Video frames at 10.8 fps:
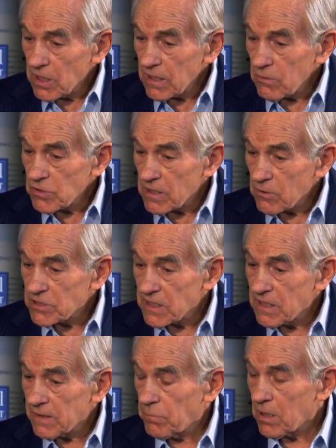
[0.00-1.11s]
They were
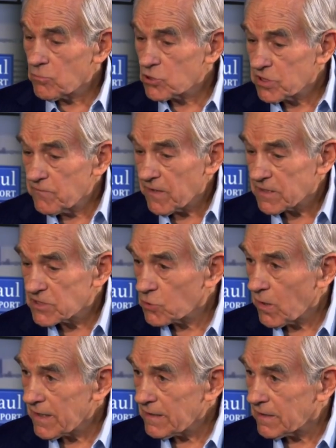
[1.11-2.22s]
sending bombers to
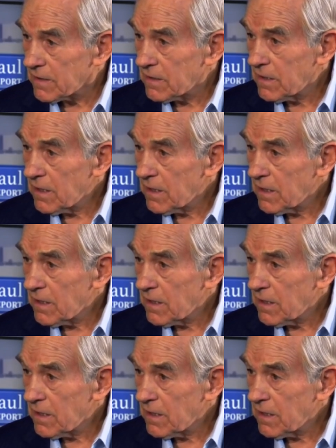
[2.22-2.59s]
Venezuela.